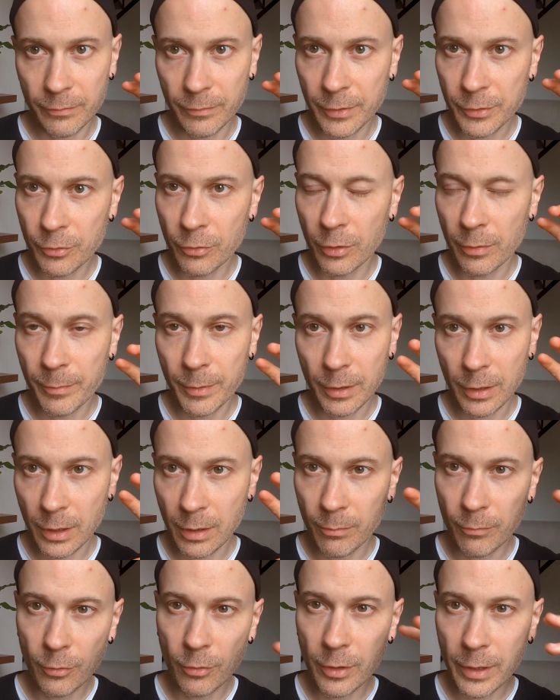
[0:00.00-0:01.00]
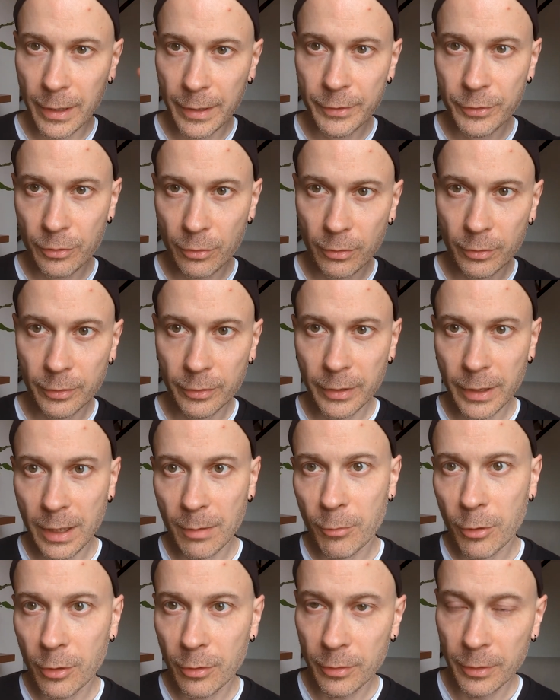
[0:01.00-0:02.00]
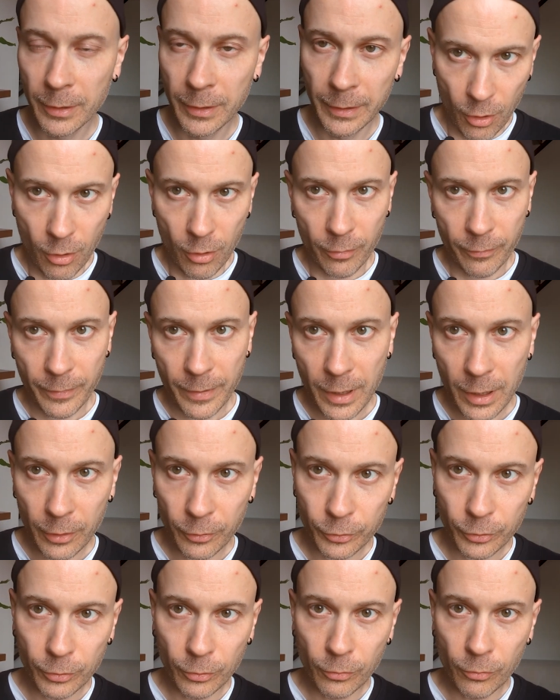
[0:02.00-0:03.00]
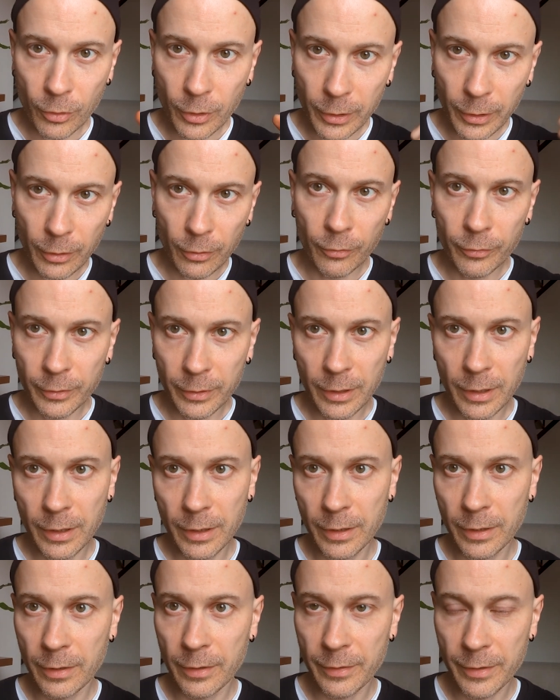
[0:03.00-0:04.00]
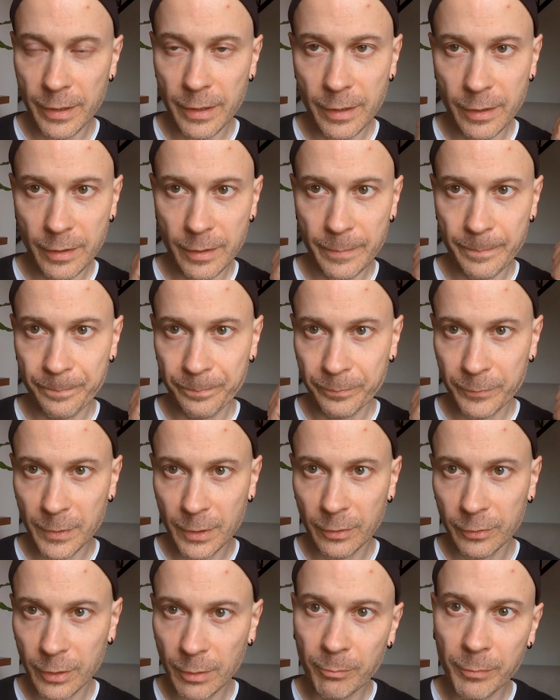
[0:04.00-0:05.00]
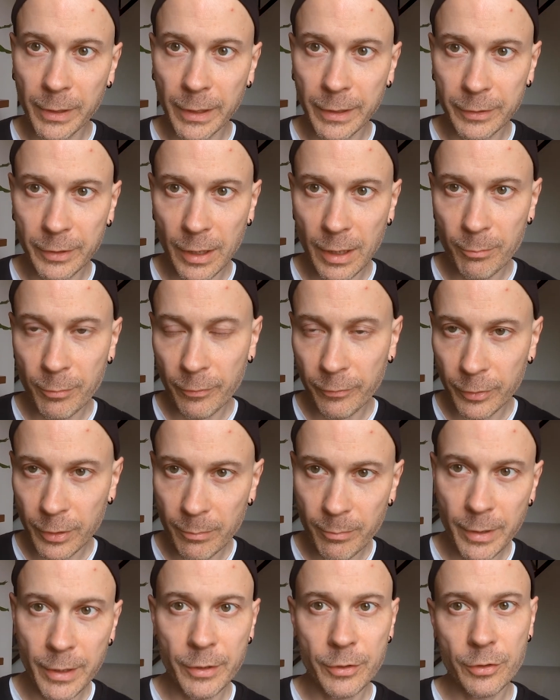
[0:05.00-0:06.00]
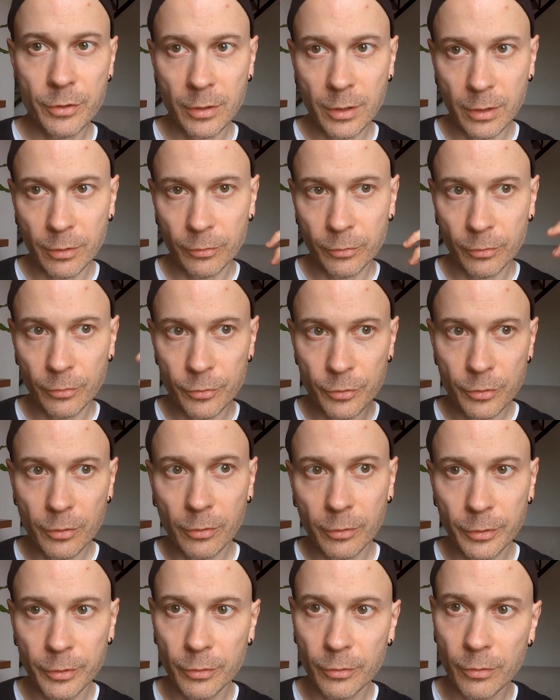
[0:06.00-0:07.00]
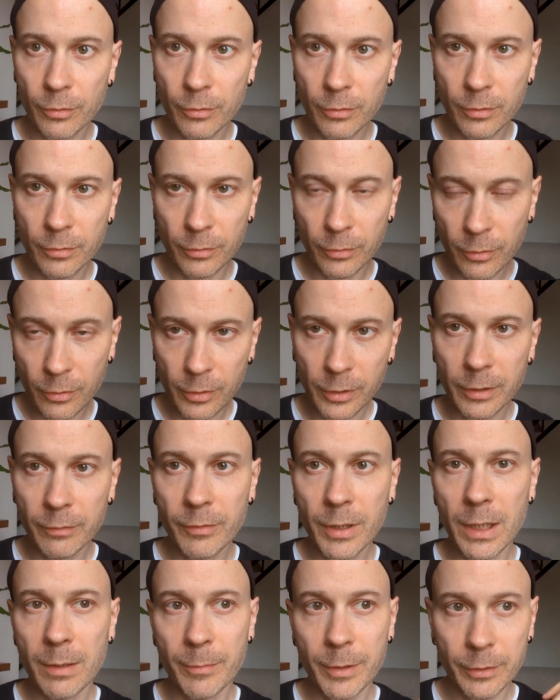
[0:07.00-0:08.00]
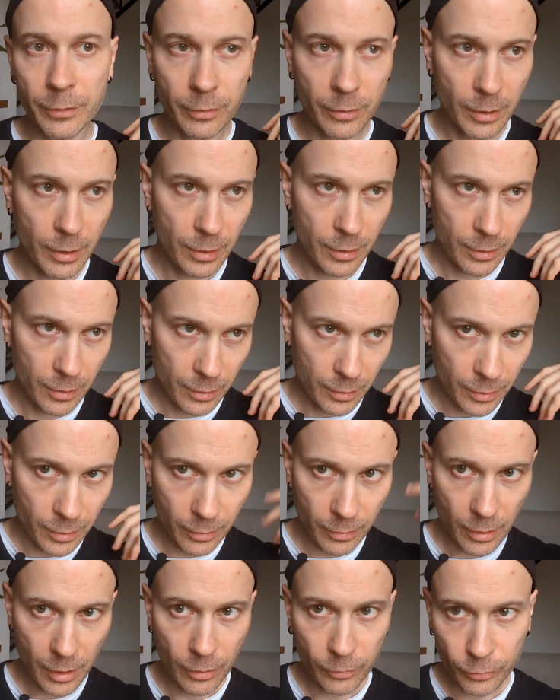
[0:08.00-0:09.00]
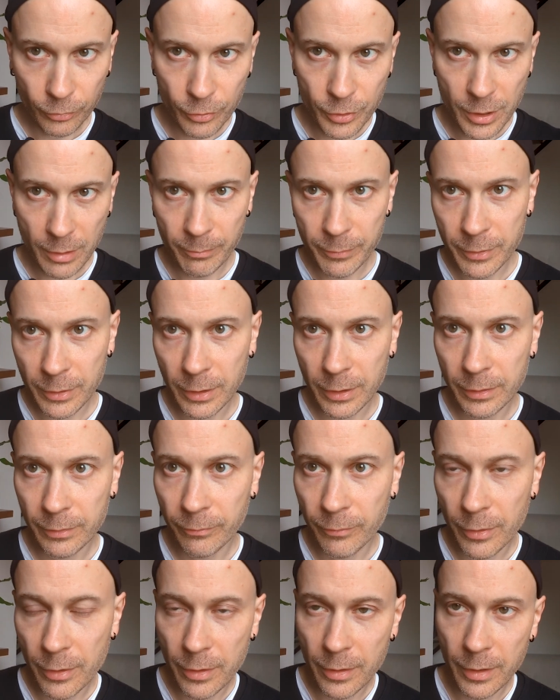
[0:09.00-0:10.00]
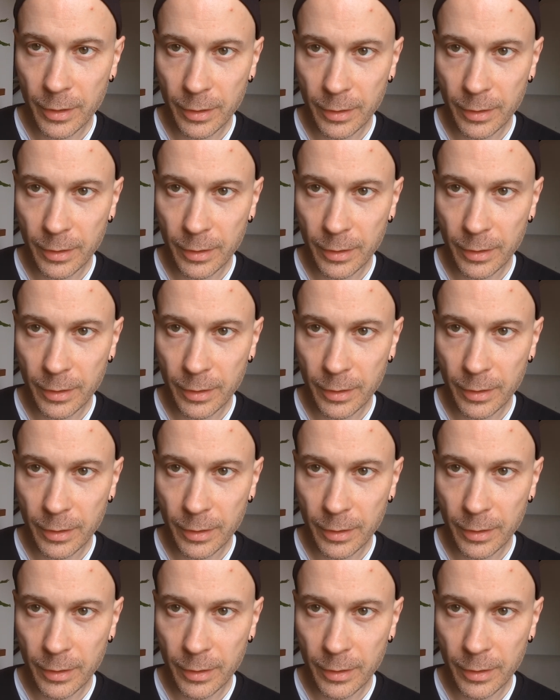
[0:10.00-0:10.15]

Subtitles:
it's gonna be like a more hands-on demo of how to clone the template repo for the bench, how to install it in your local environment, and how to jumpstart with